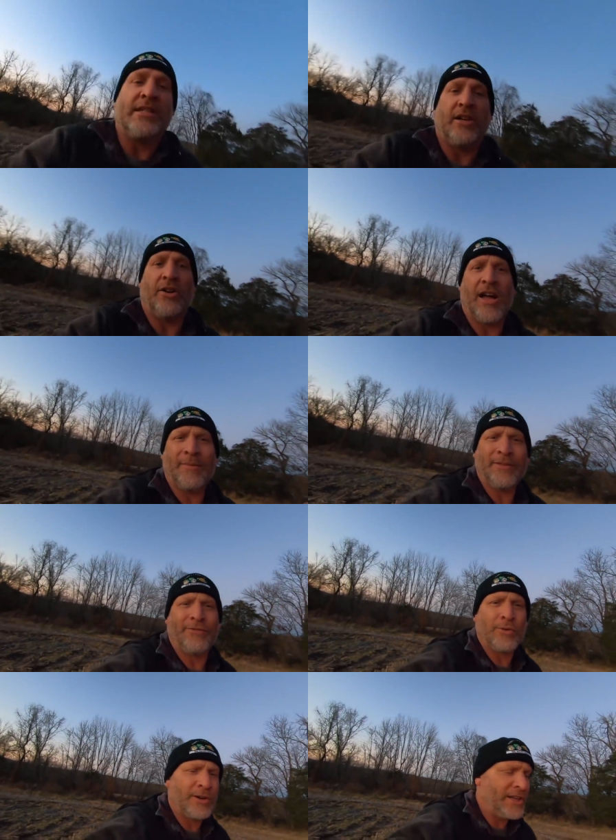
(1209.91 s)
so i'm at
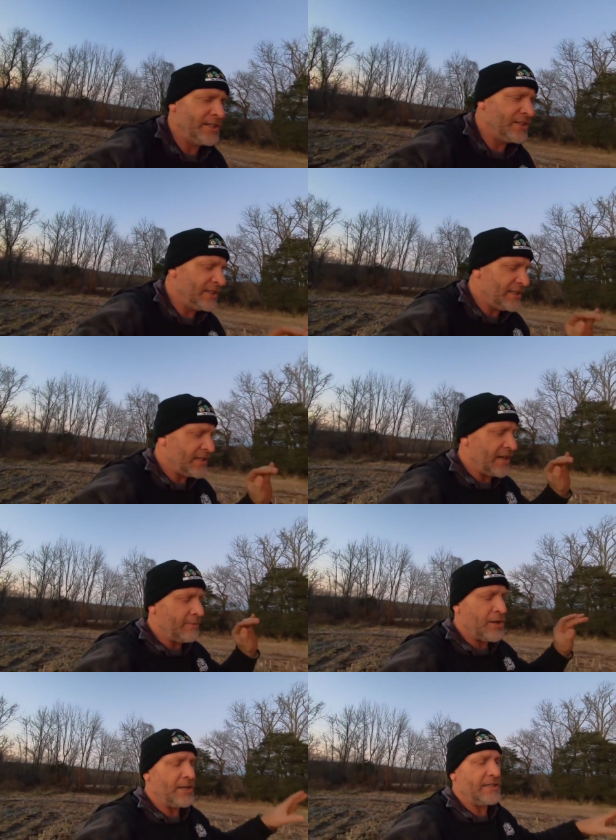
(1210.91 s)
four inches
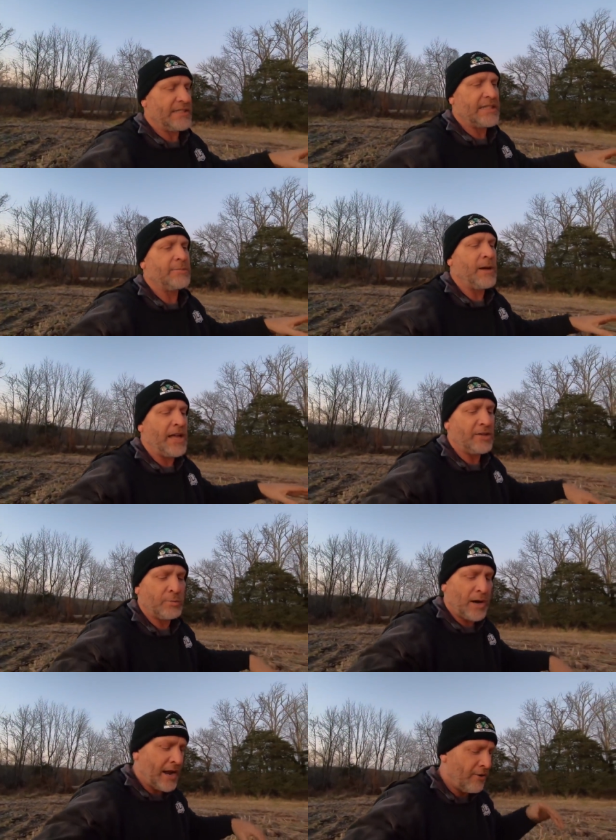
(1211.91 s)
i'm running at six miles
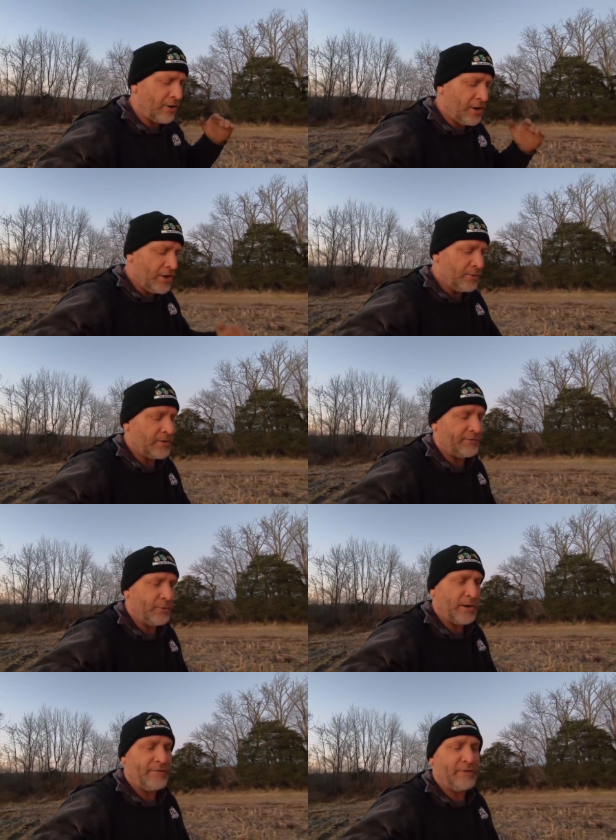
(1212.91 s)
per hour with a
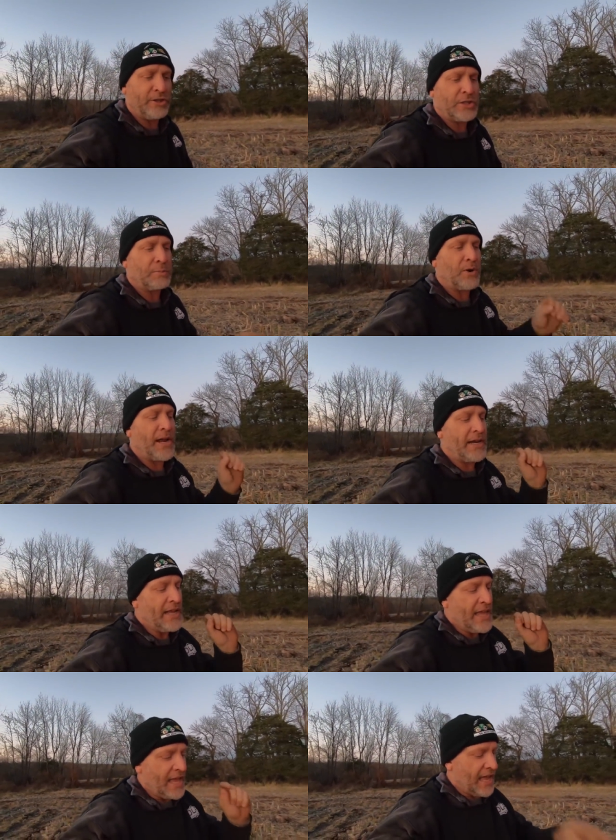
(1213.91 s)
40 foot spread
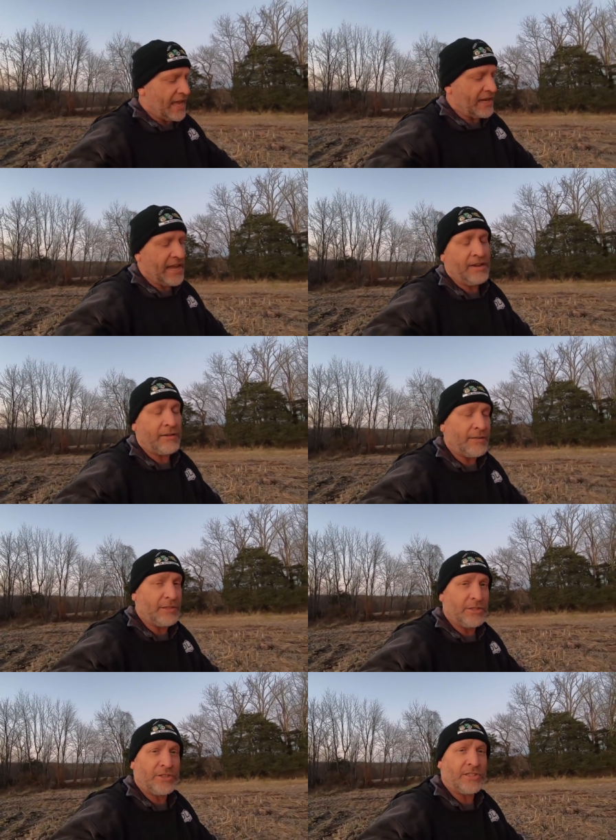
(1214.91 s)
and eight
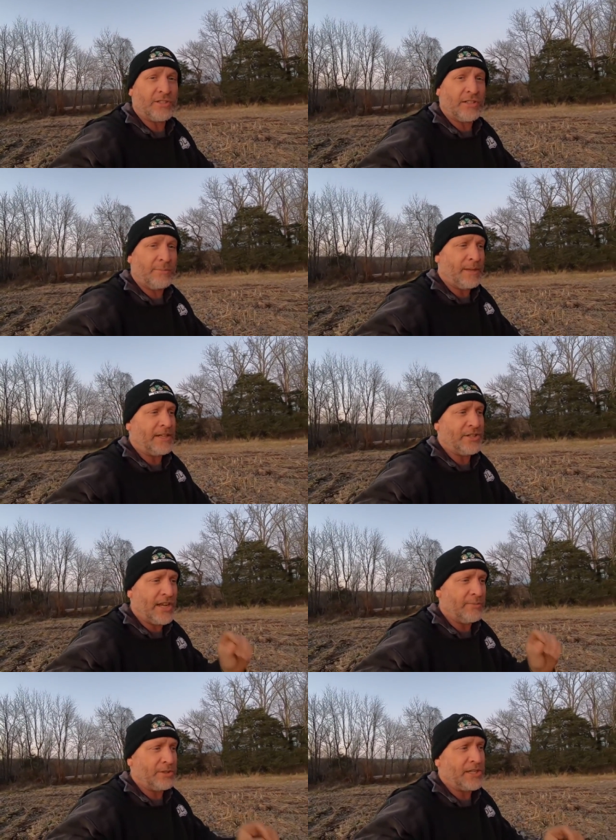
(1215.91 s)
revolutions on the bed
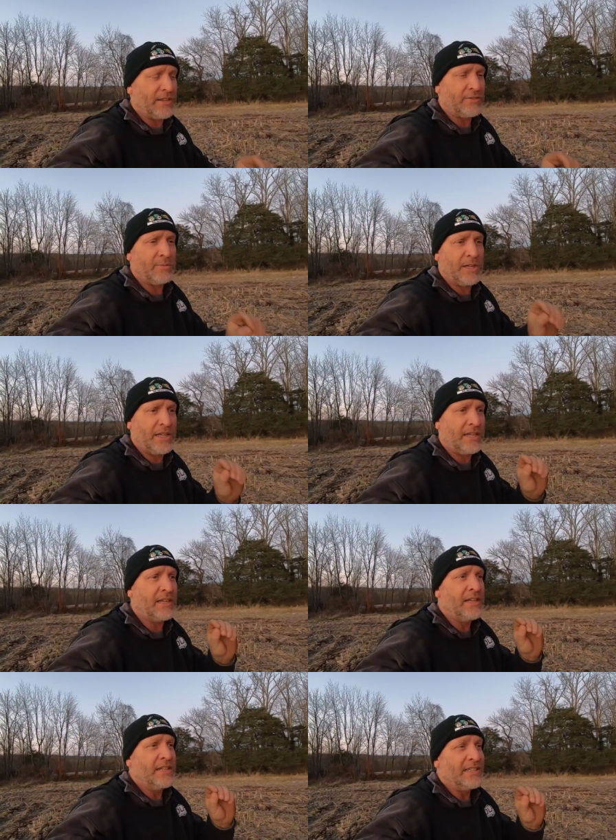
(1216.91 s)
chain which gives me
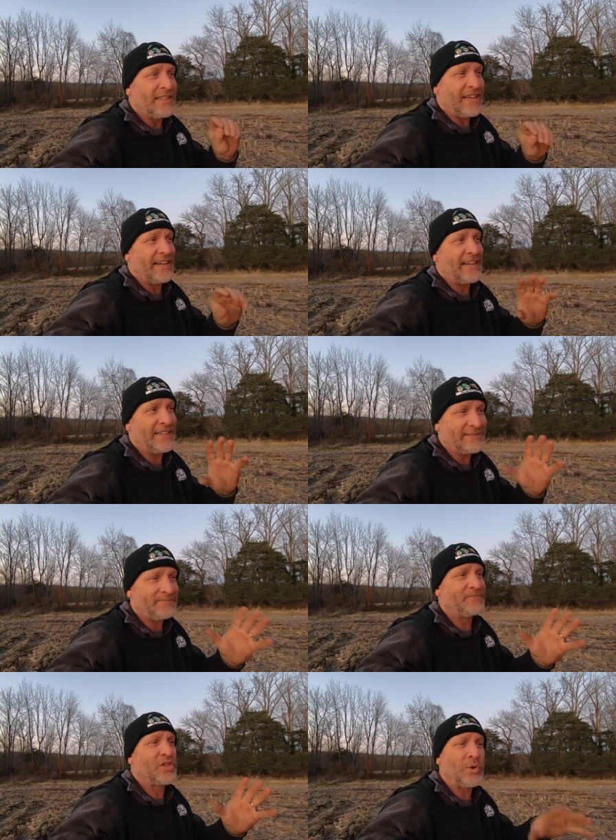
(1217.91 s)
like
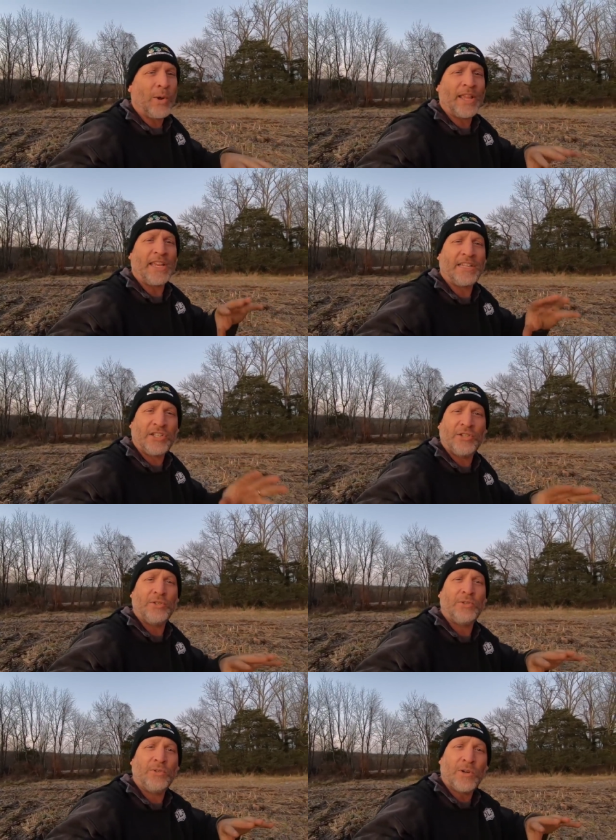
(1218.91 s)

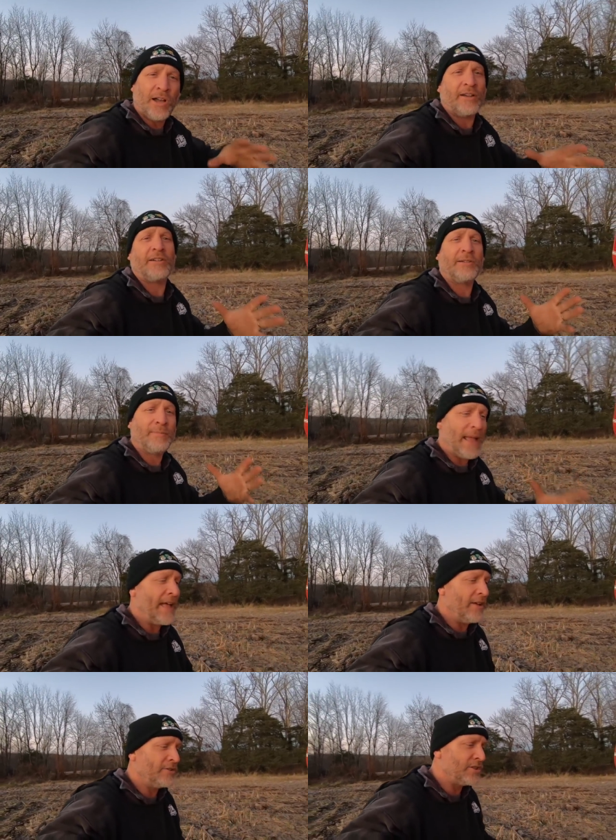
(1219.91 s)
2200
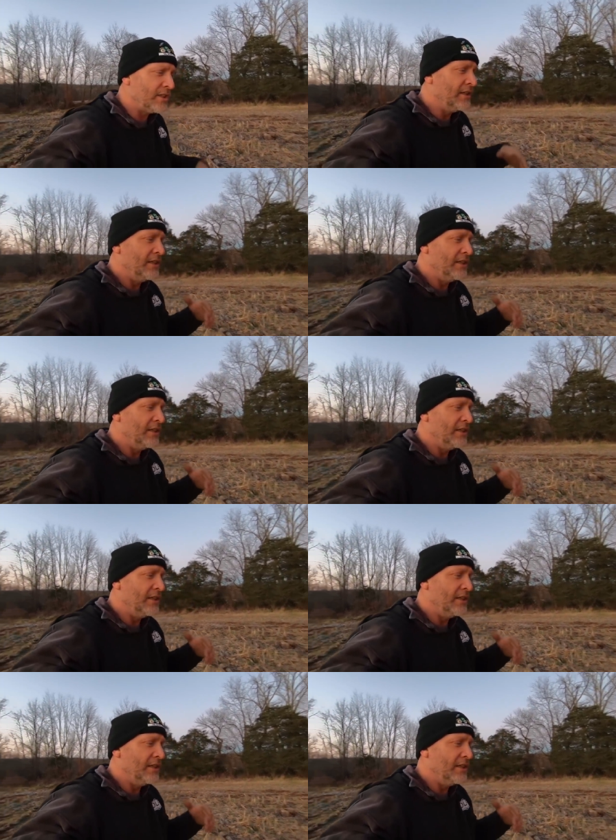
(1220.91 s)
pounds